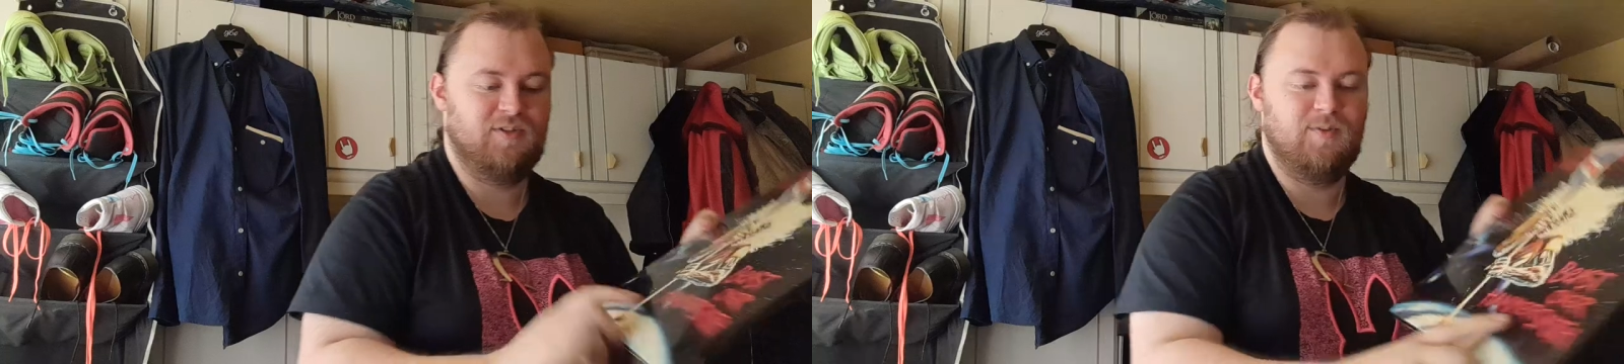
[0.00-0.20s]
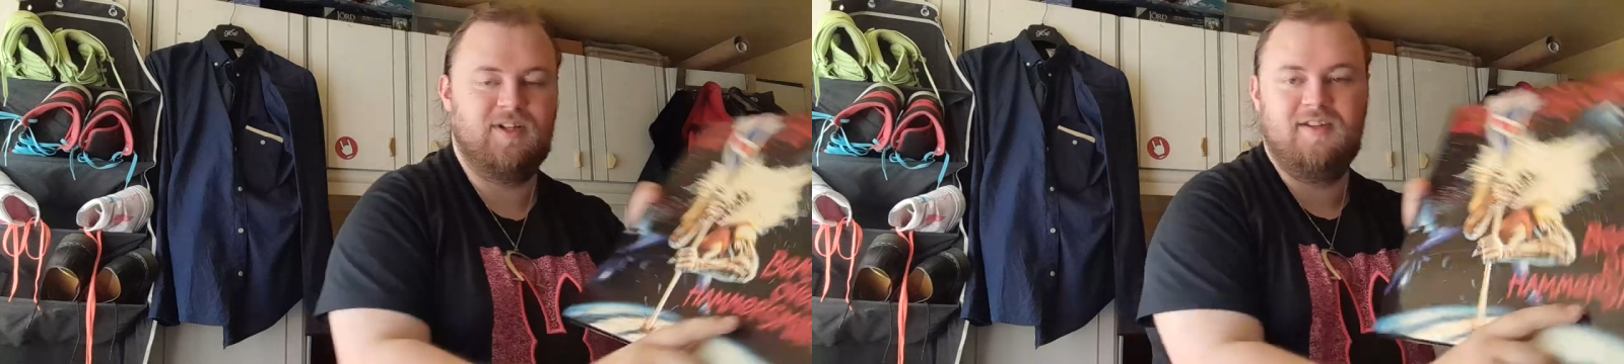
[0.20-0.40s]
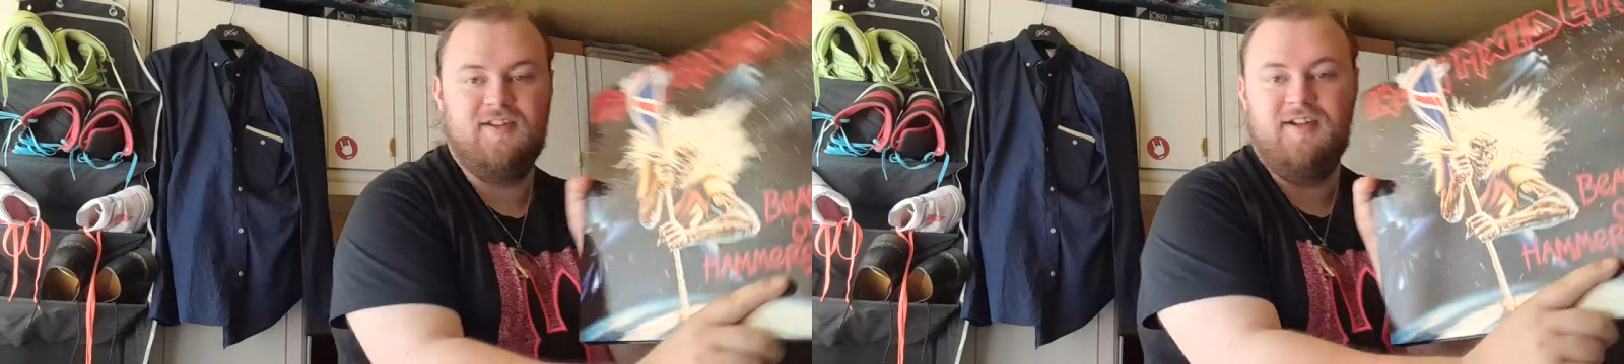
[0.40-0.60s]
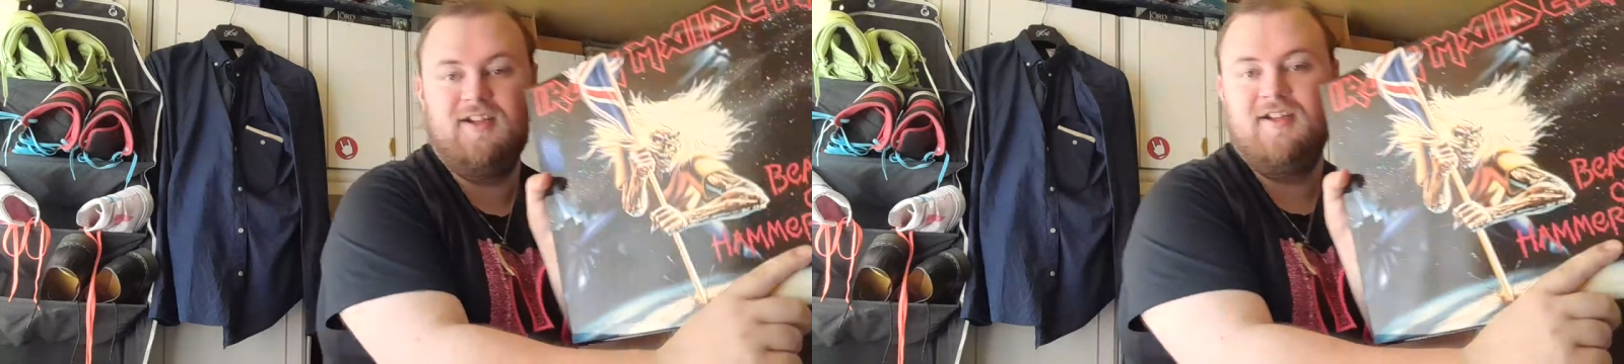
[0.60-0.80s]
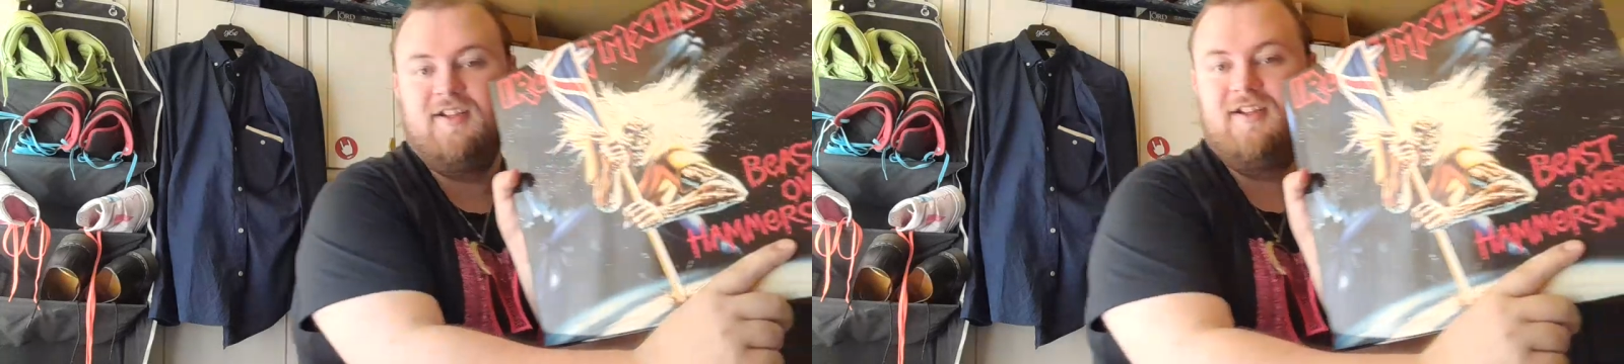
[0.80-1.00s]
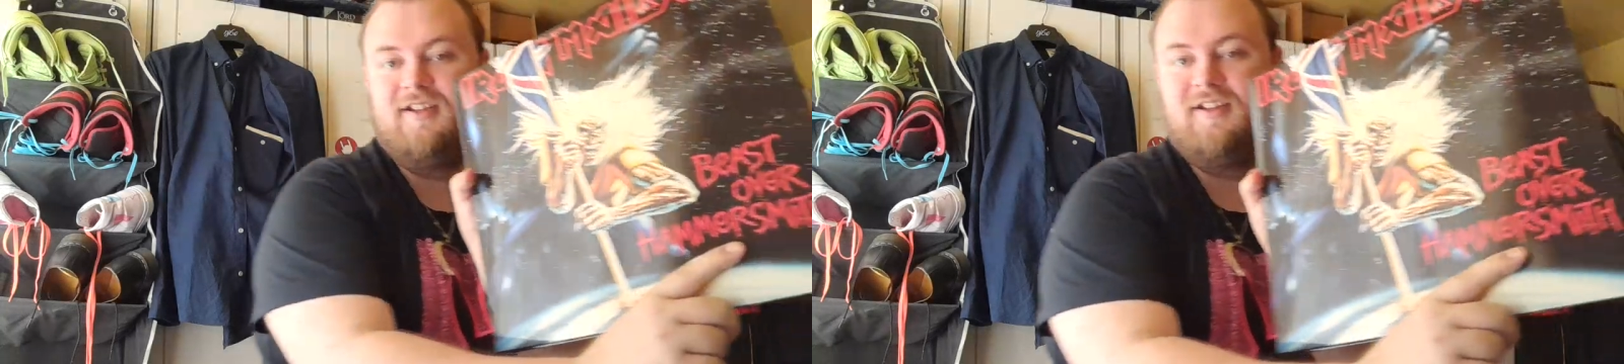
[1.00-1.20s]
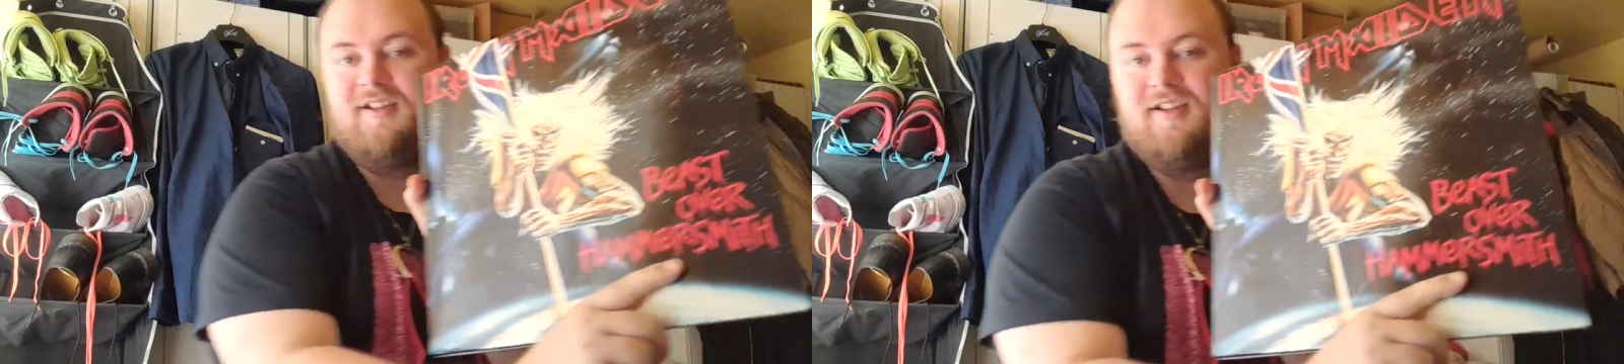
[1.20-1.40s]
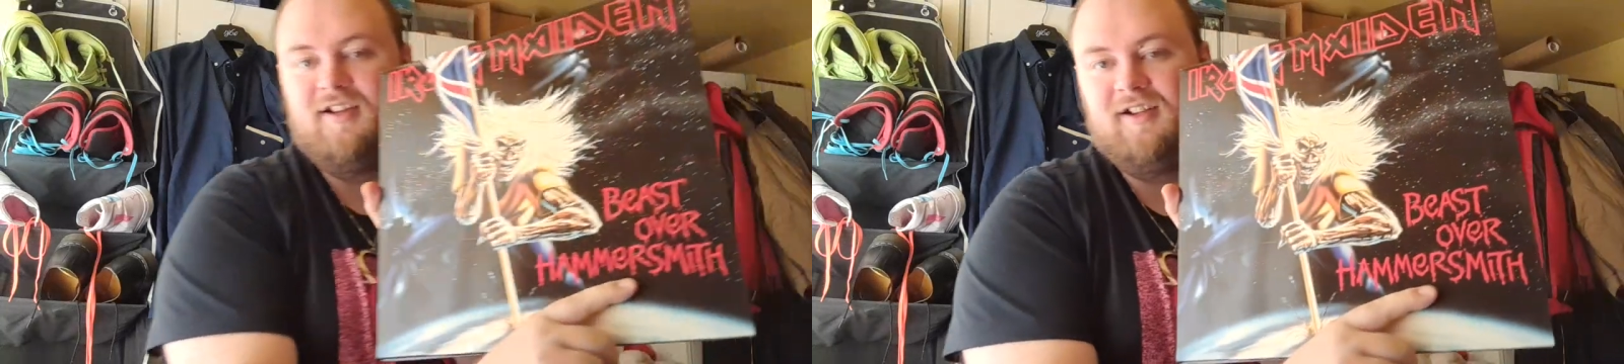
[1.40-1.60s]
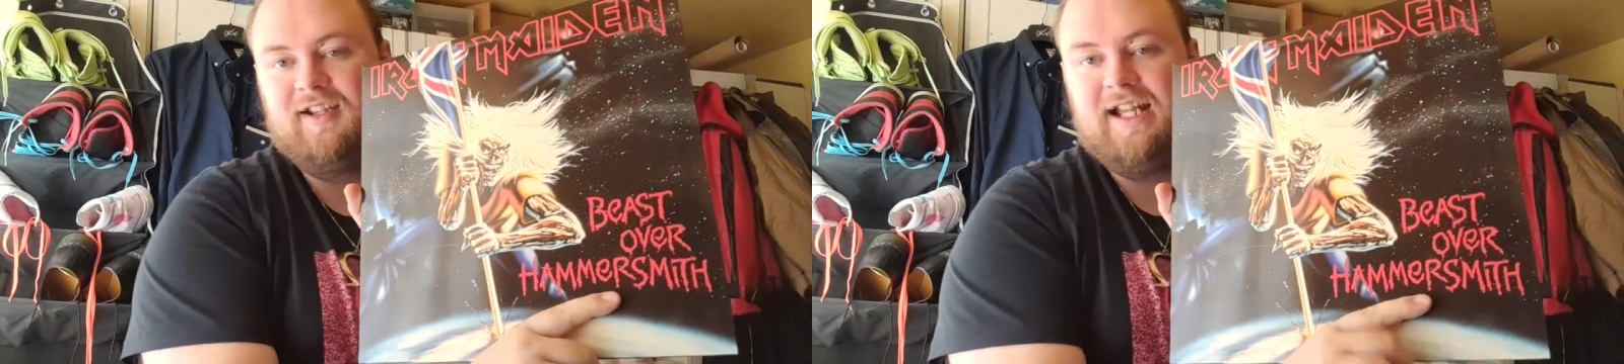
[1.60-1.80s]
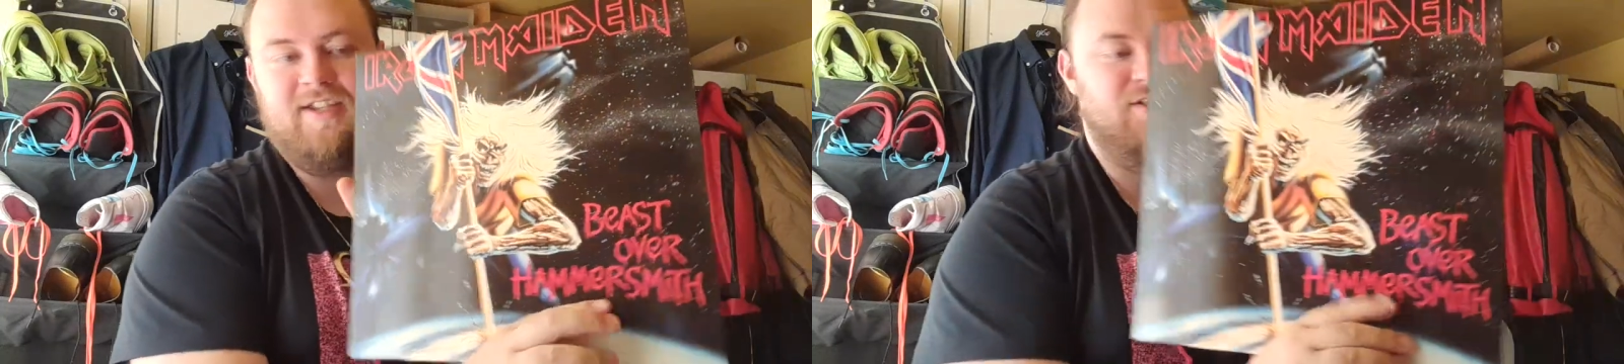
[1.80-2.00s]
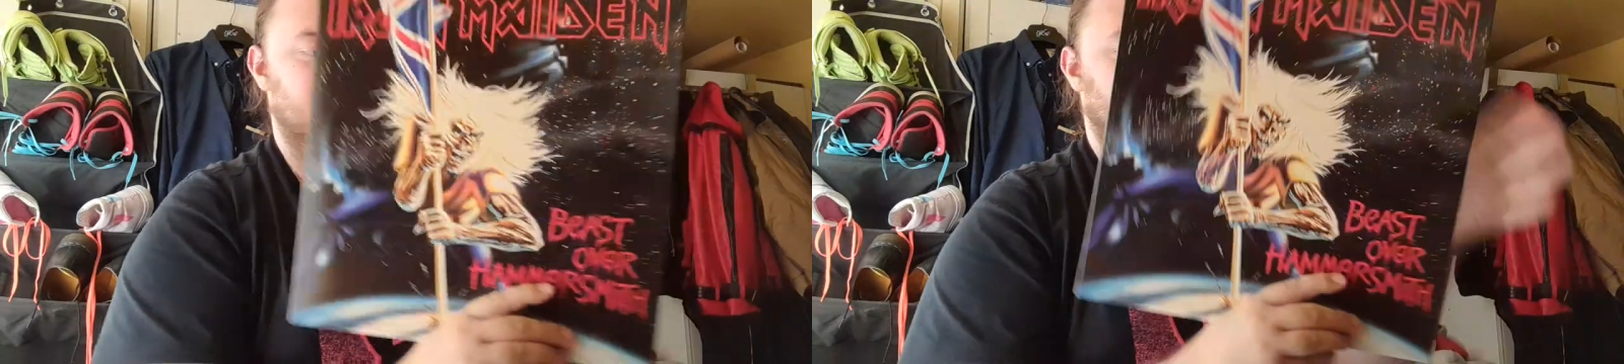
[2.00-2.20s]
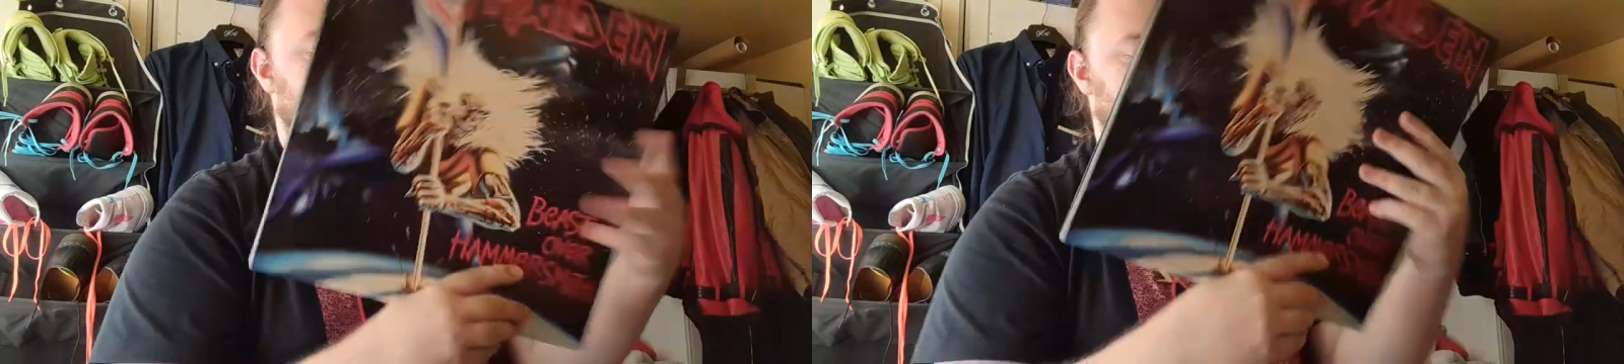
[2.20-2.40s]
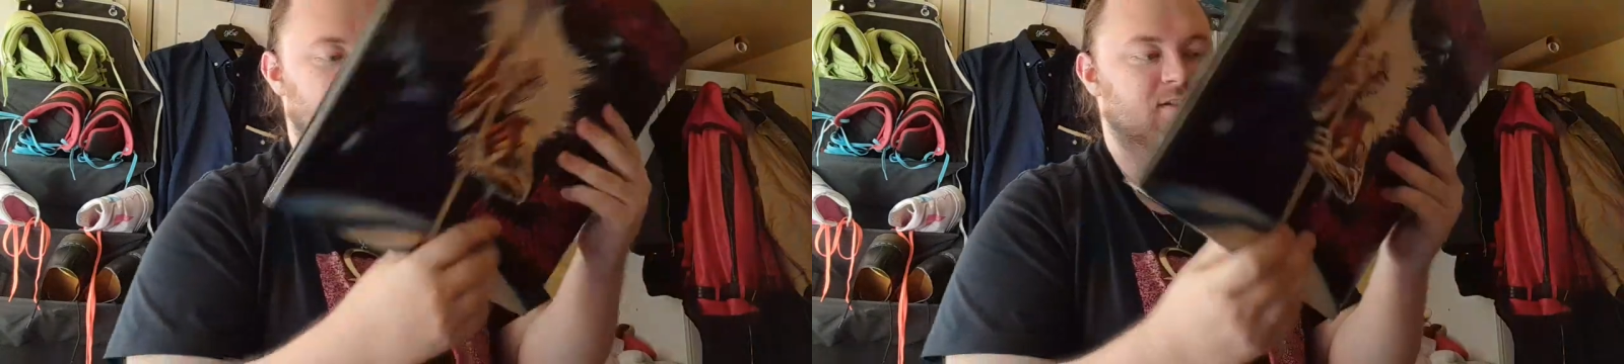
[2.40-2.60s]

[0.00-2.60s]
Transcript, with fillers: as well as the lettering.